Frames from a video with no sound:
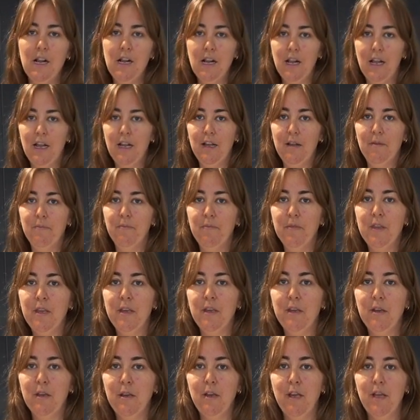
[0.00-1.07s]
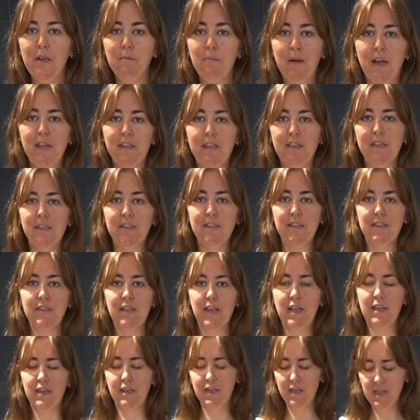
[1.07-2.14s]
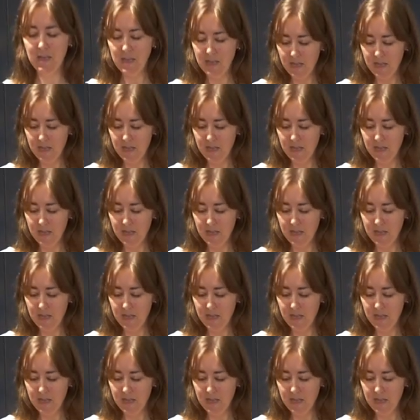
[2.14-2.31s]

But I think this is like,